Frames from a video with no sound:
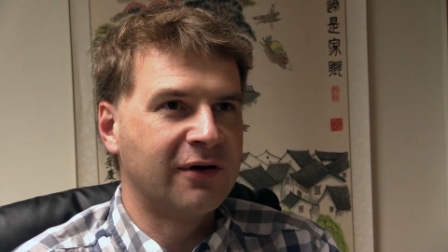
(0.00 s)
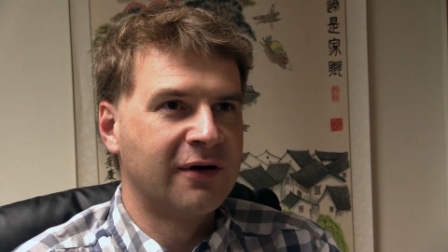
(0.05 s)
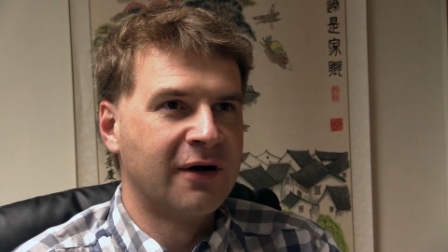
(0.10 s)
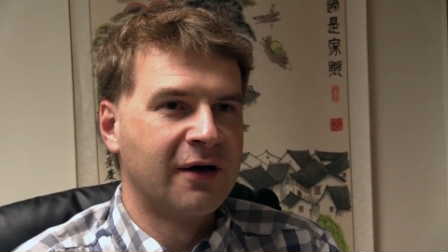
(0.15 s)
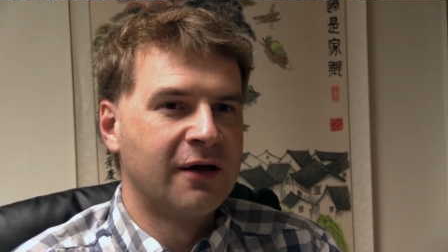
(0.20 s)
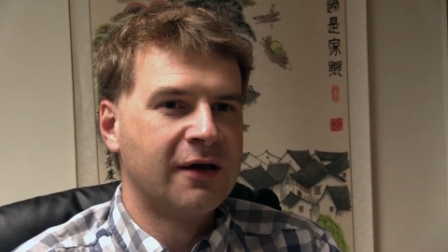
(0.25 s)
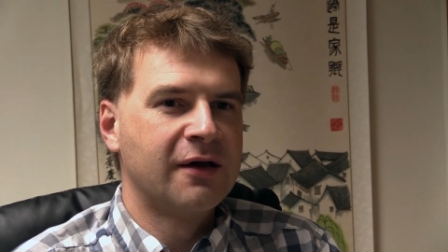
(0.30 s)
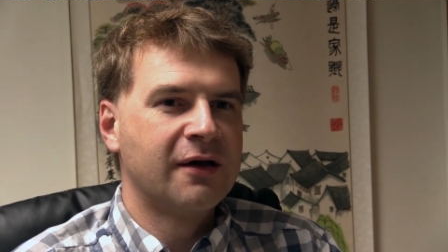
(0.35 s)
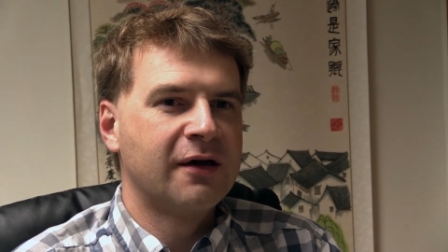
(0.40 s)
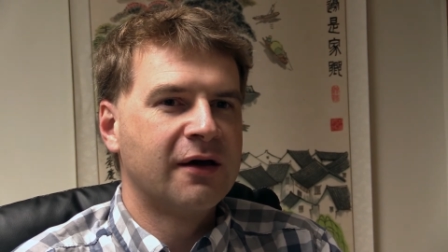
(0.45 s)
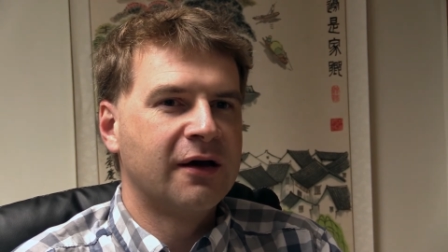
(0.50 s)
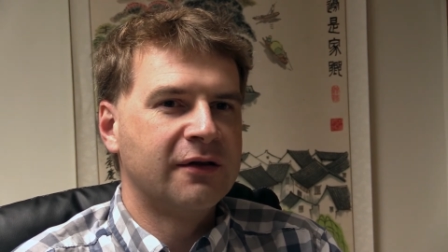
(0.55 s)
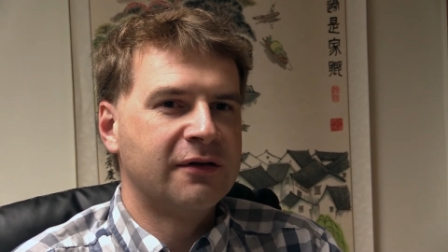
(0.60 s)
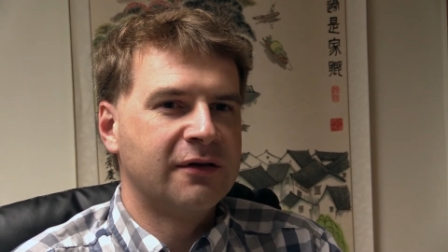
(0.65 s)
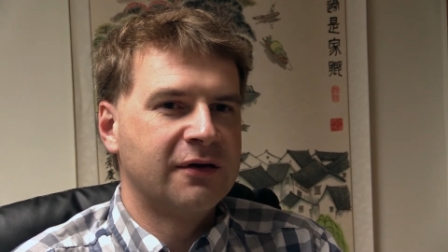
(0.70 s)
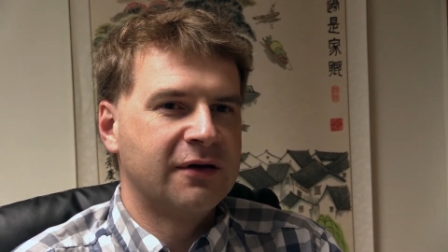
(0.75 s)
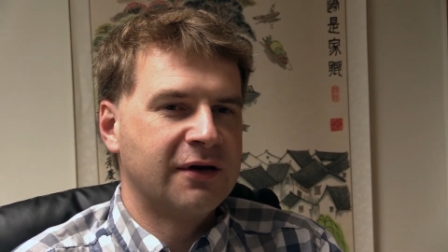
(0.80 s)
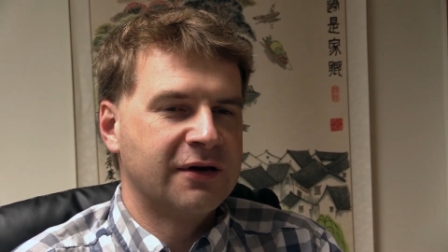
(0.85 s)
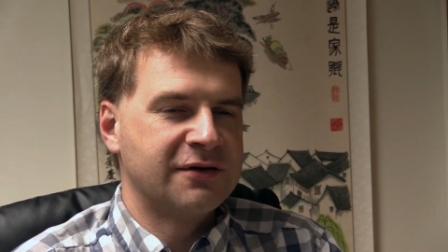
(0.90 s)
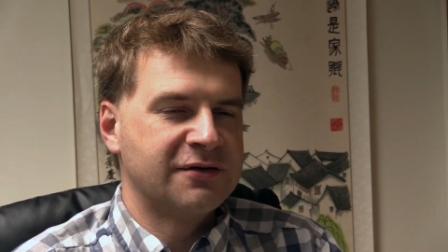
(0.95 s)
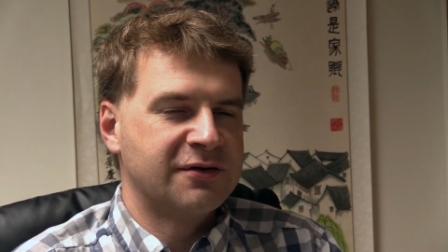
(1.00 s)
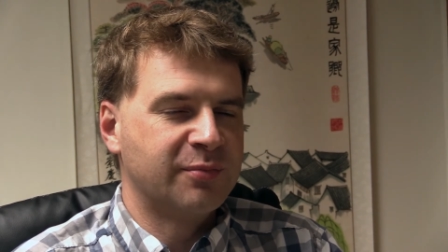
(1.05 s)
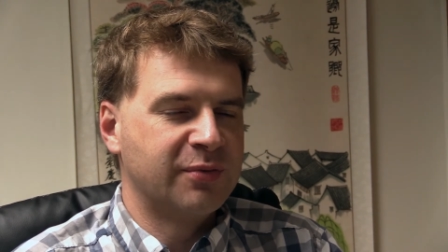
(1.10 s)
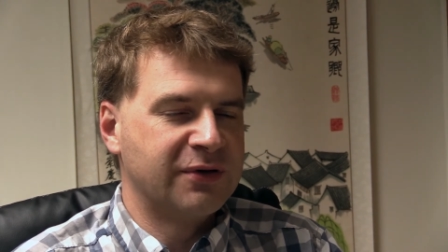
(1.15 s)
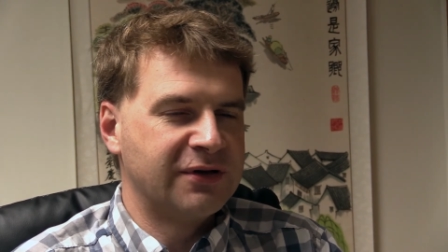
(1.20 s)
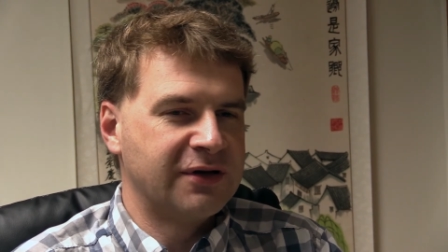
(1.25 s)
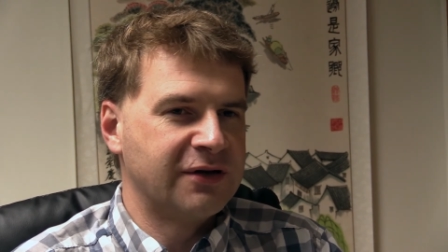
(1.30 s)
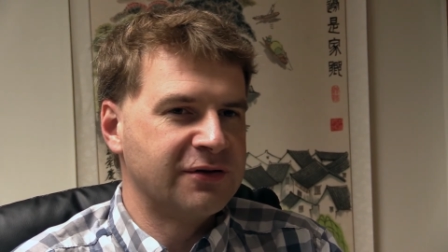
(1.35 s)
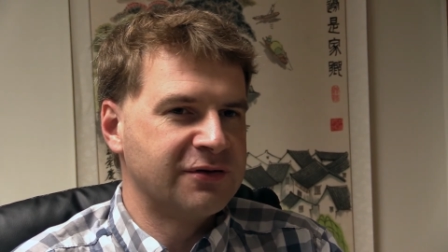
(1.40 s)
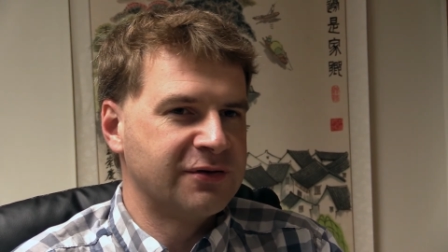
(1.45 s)
I think he has the
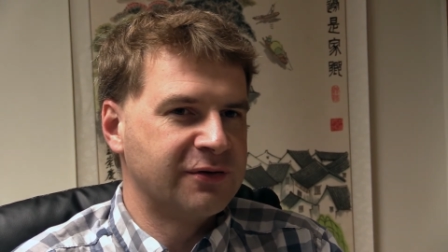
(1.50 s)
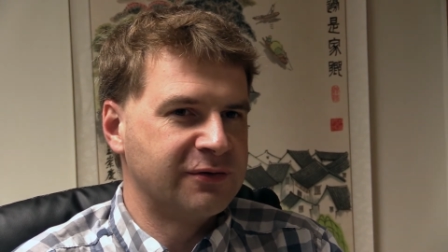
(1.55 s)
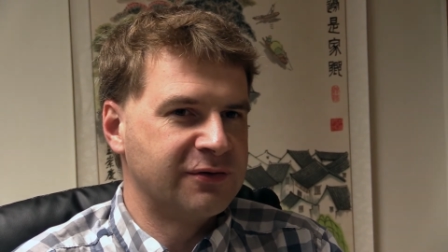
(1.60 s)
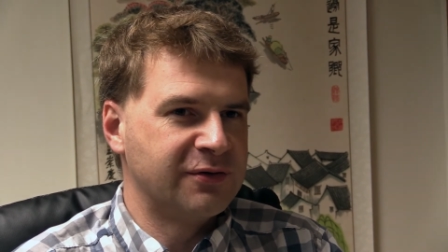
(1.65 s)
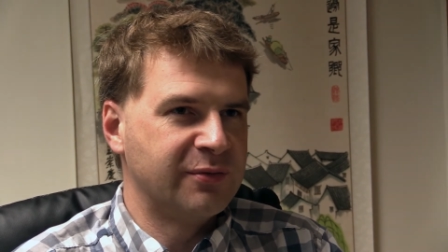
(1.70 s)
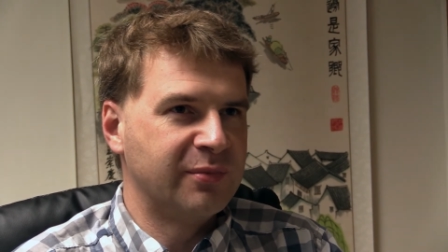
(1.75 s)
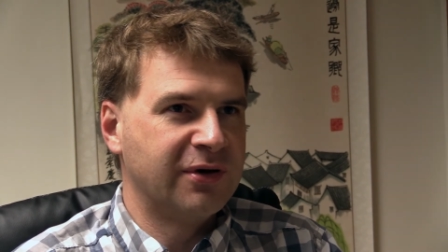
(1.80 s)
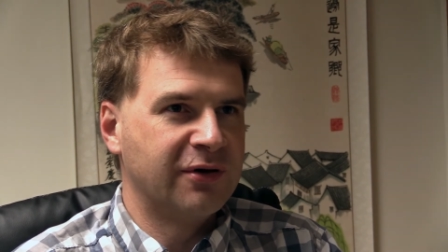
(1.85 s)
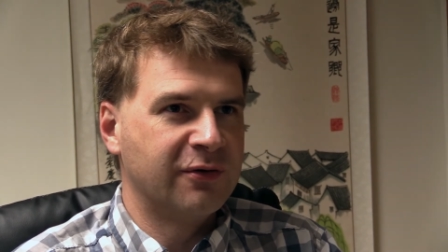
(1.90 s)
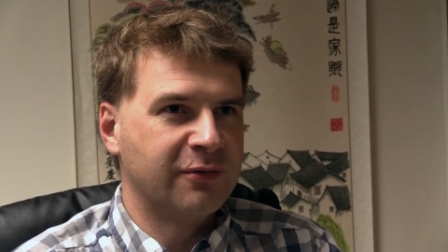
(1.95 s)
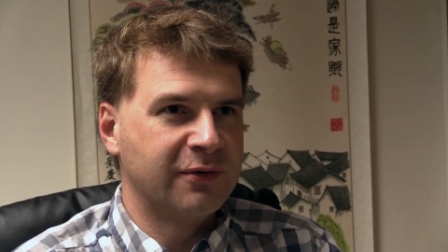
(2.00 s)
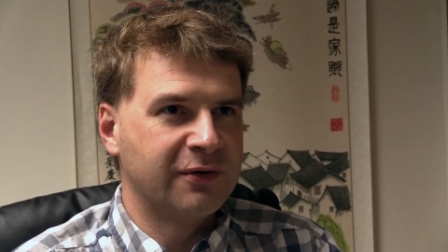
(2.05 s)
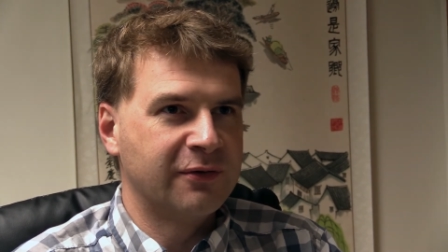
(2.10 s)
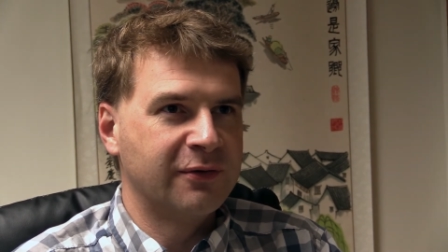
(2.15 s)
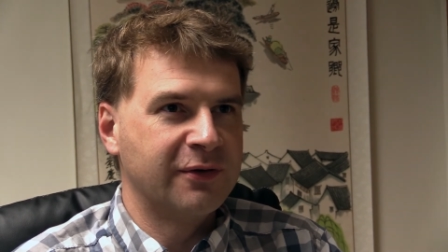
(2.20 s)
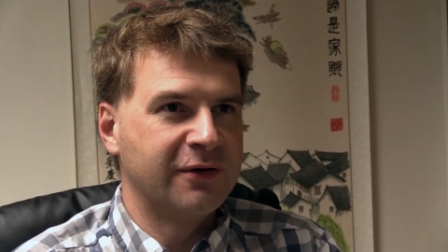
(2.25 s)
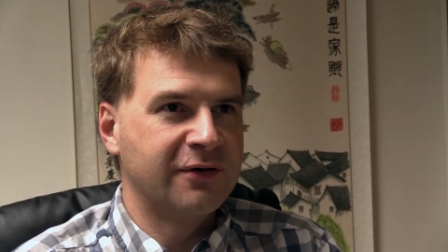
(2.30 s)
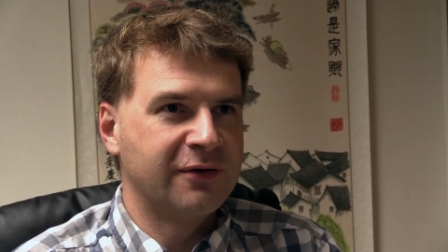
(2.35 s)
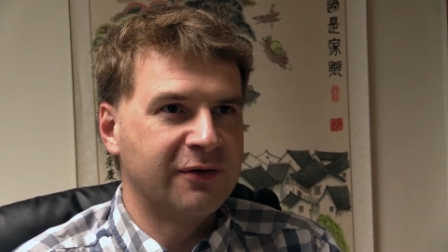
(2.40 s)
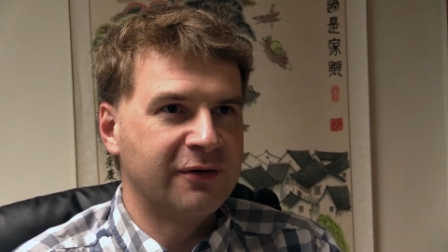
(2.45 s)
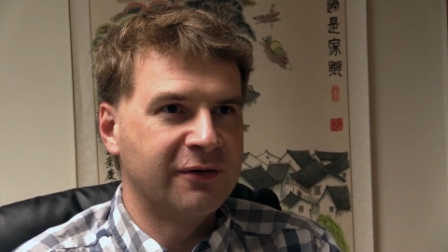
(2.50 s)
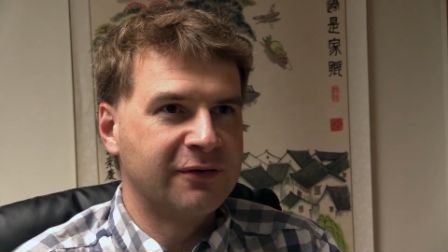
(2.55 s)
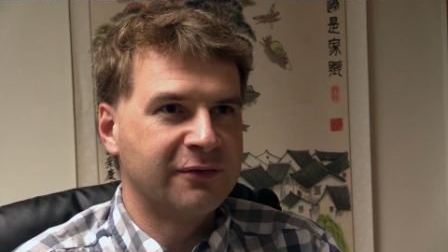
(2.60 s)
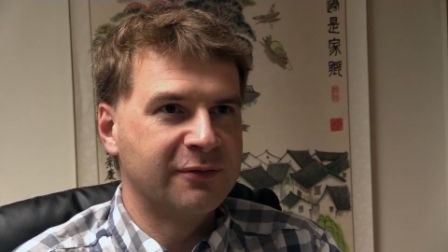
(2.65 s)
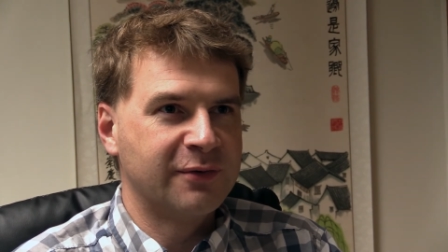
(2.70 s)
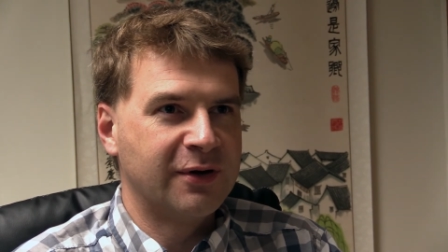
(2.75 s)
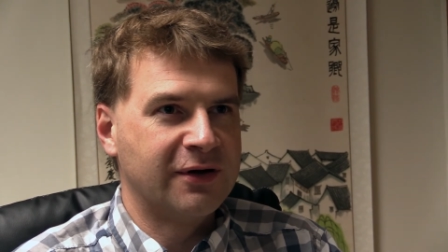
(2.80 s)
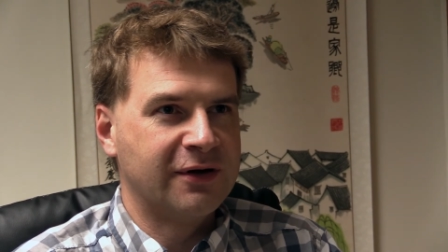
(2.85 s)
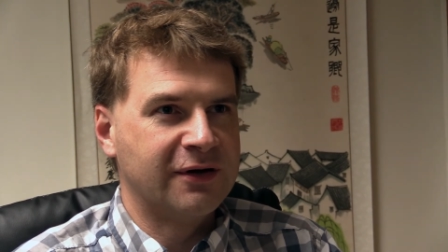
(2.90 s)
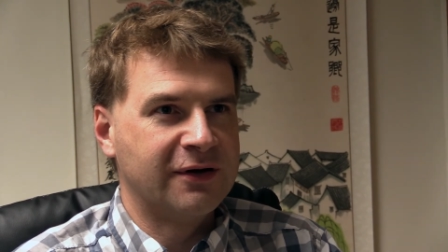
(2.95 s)
potential to be a real leader
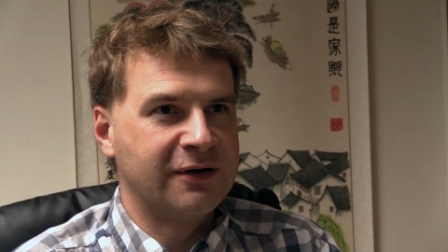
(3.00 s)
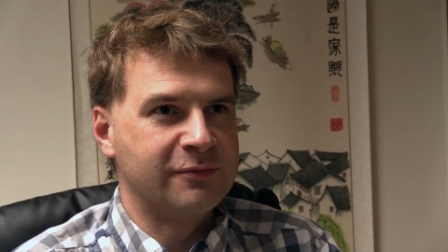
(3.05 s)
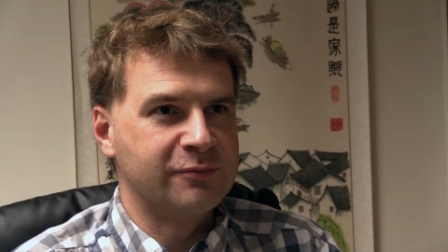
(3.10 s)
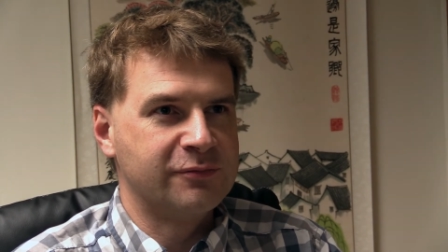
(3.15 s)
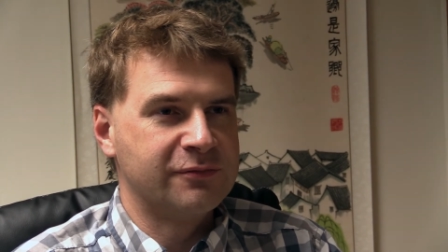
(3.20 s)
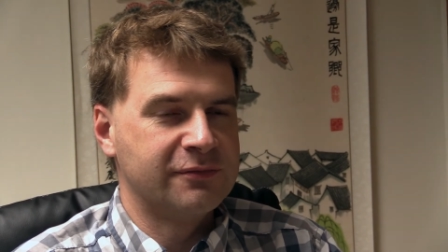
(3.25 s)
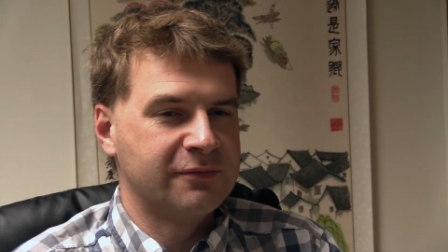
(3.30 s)
um,